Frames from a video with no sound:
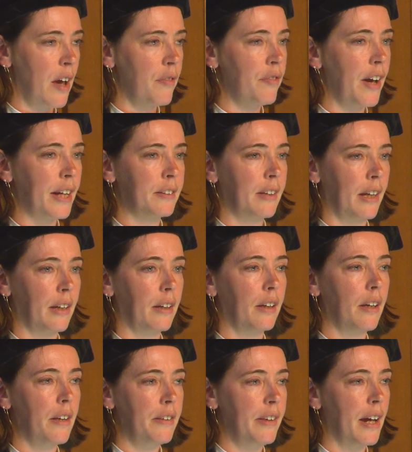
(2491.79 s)

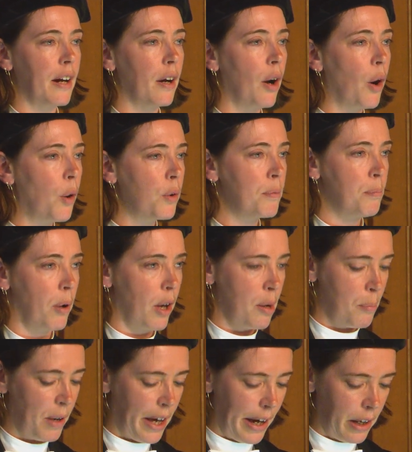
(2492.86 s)
affecting their own
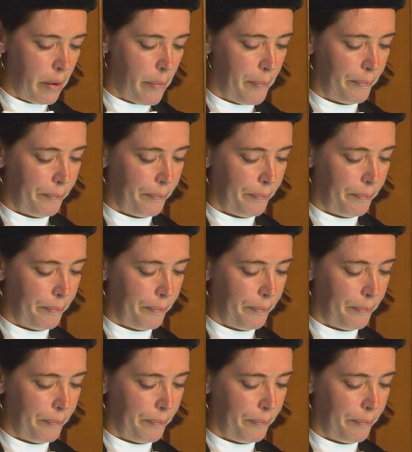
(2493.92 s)
bottom line.